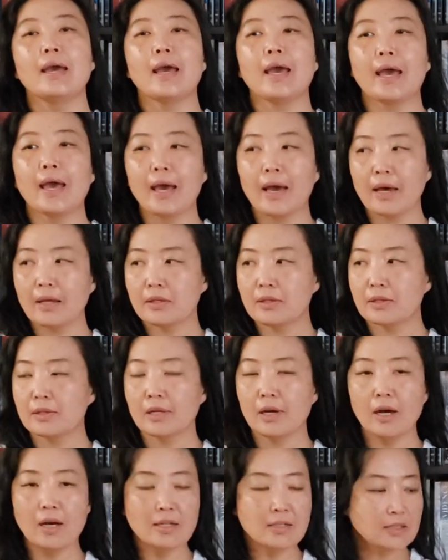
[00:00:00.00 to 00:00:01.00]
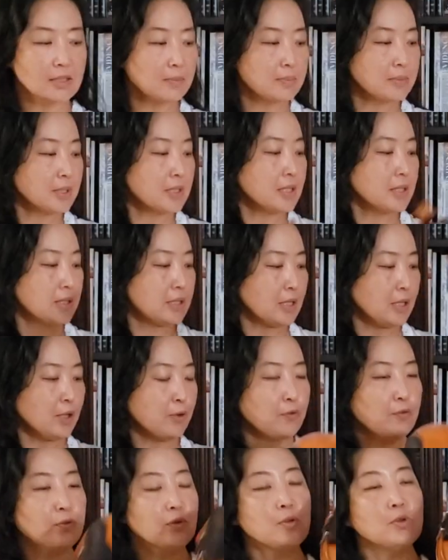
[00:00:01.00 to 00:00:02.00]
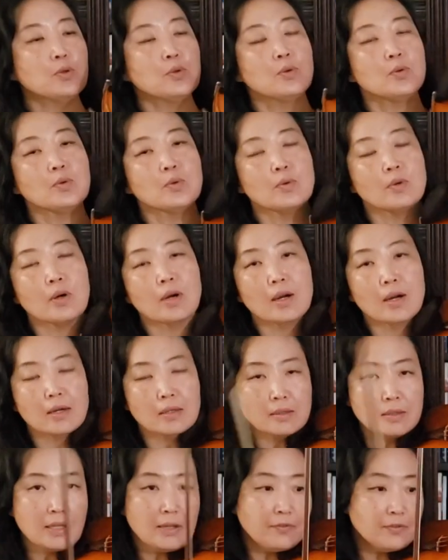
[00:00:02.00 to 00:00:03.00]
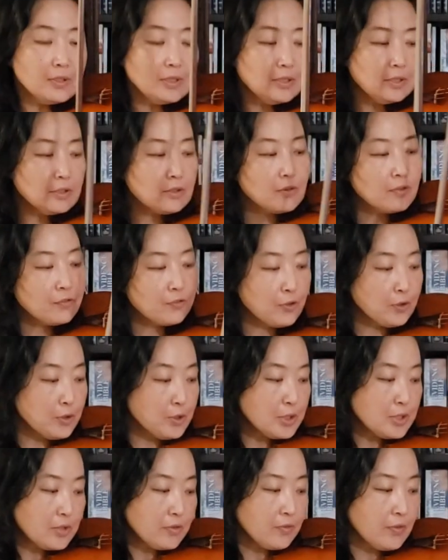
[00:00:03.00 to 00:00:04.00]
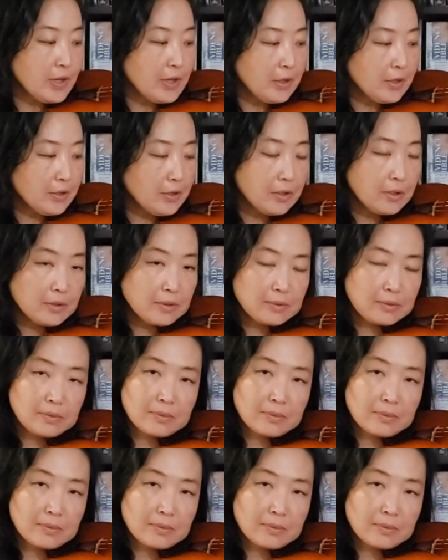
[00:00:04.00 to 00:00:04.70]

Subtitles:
And the concept is, if you are lifting your first finger,